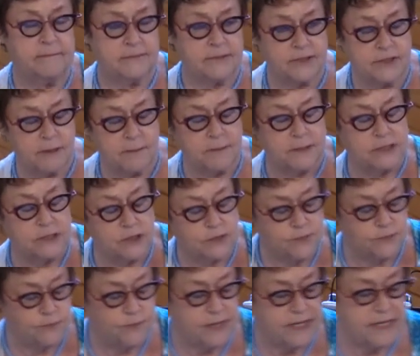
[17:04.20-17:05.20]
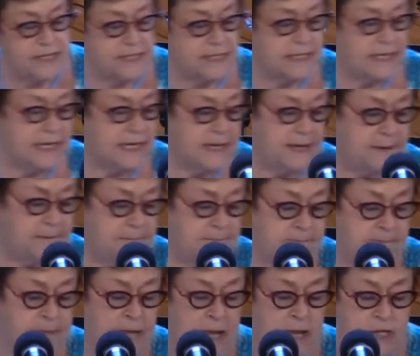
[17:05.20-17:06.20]
So I'm going to read it again.
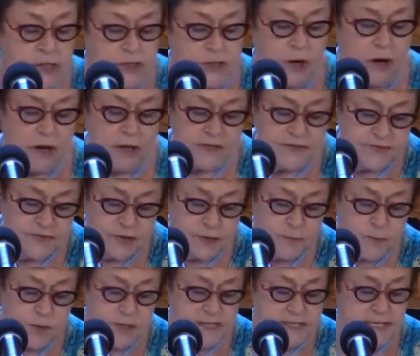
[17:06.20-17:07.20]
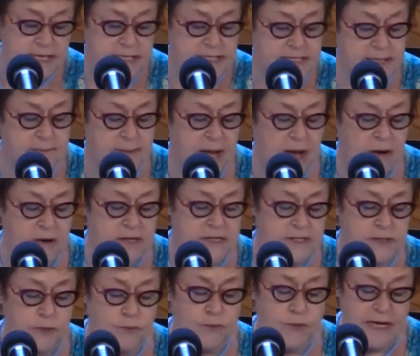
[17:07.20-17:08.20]
Charles Fillmore says that power is
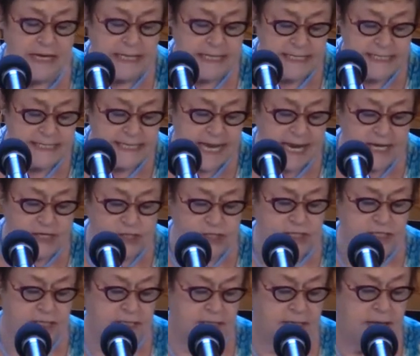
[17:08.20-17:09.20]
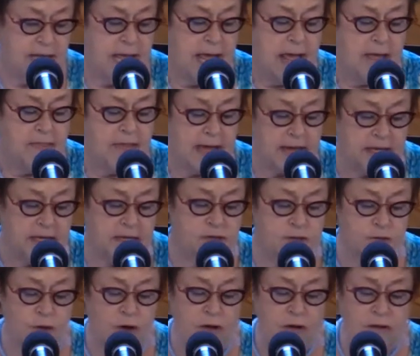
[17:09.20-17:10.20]
the realization that
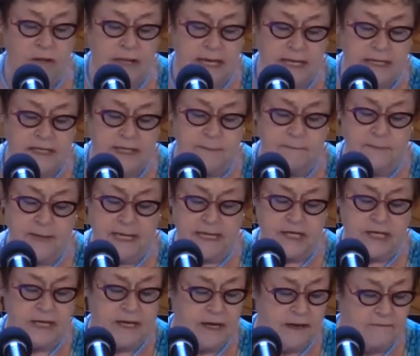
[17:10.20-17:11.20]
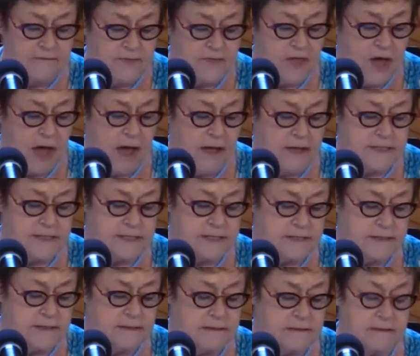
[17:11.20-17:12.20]
control and dominion of thoughts,
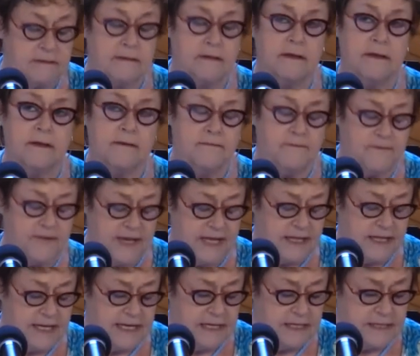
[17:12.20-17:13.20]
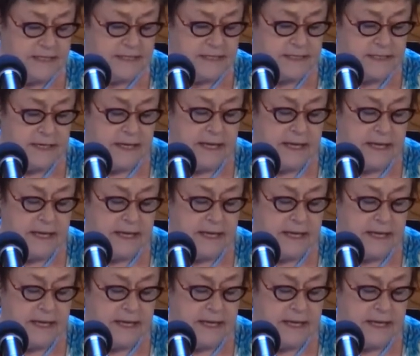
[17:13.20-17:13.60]
feelings,